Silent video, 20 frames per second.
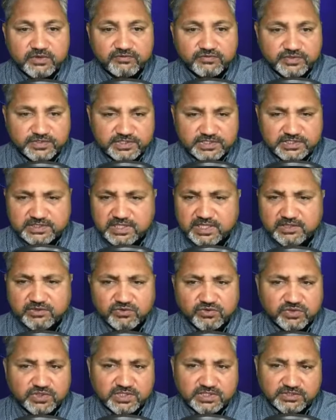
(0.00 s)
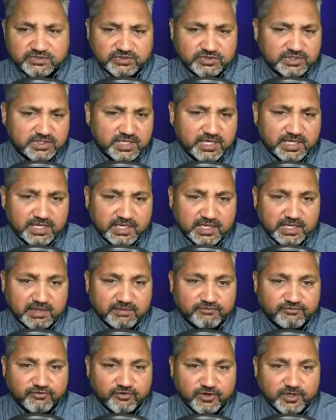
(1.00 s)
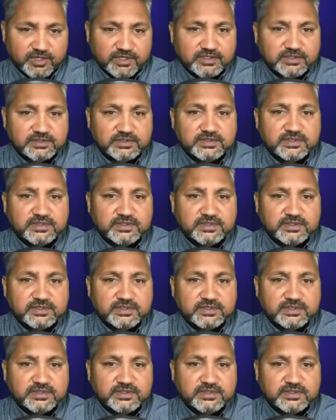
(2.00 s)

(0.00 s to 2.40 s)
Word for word: which is i don't think so is the right name for it